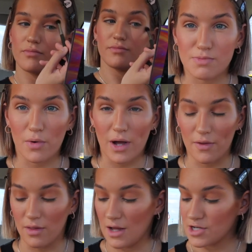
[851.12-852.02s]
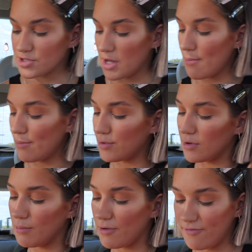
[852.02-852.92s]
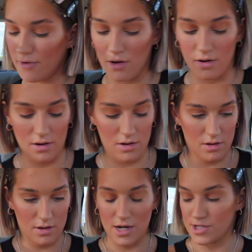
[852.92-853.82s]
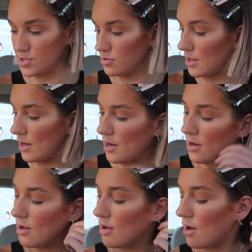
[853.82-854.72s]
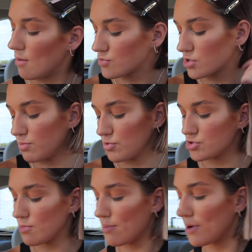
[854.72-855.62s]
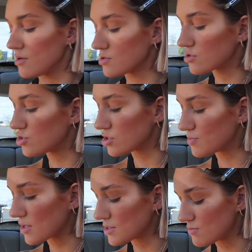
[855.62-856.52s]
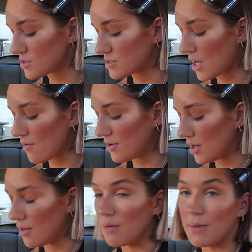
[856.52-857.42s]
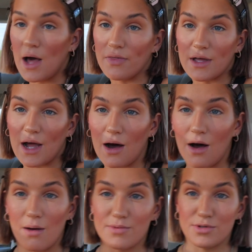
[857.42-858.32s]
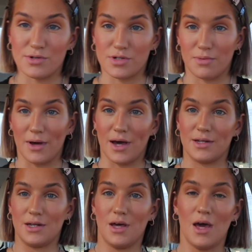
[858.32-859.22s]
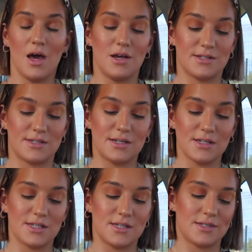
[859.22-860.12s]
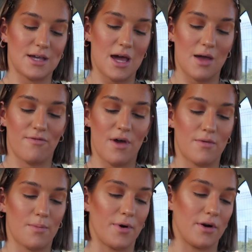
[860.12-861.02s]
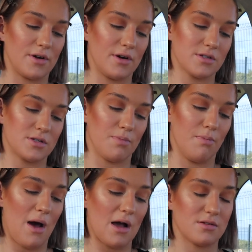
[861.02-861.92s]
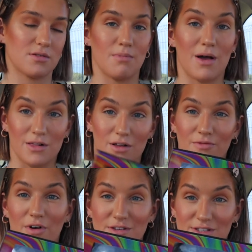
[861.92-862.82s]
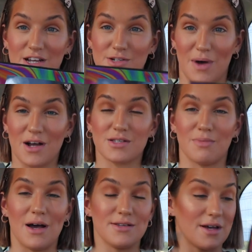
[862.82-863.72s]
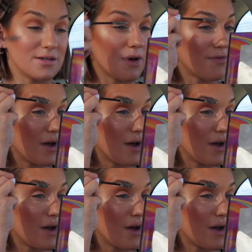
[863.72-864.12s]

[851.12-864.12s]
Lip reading: Smoke out the lash line, but before I do that, I'm just going to brush up my brows just because I'm staring at them and they are absolutely doing my head in. Still to this day, favourite product, MAC False Lash Maximizer. It's my